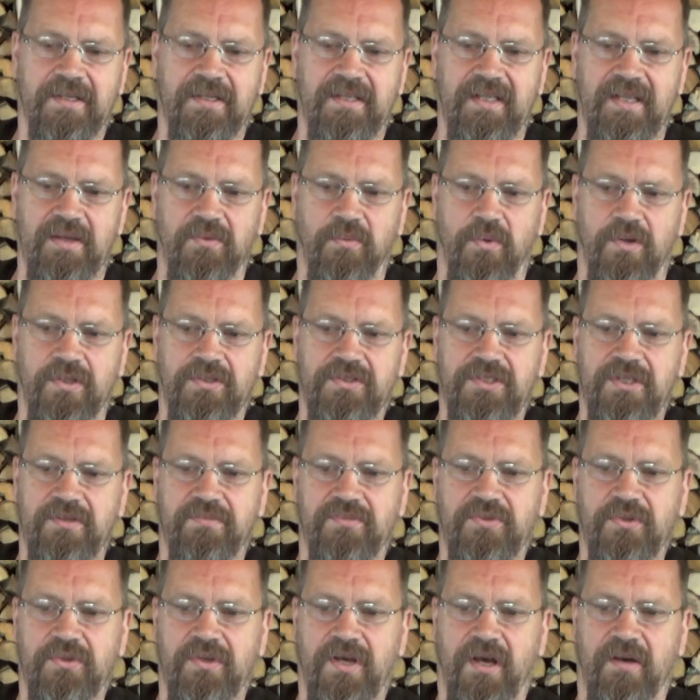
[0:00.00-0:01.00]
They want him
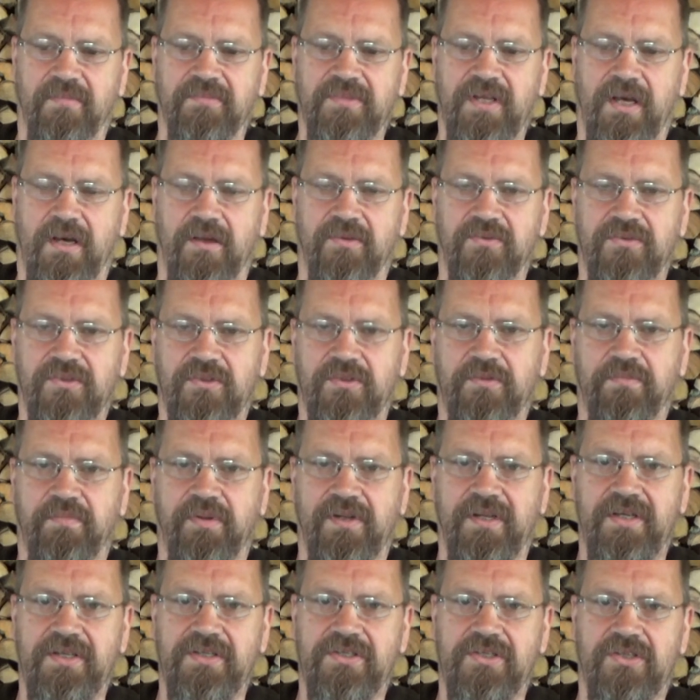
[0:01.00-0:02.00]
to come down to the
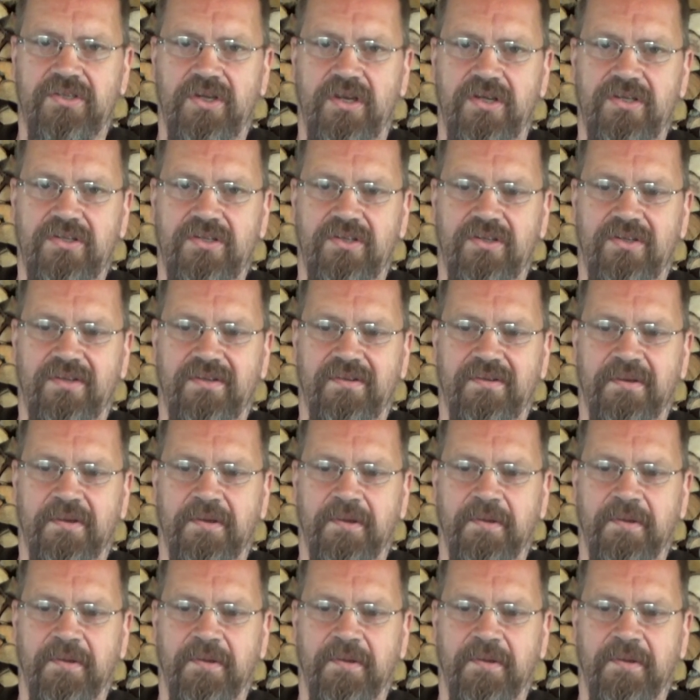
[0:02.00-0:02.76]
police station.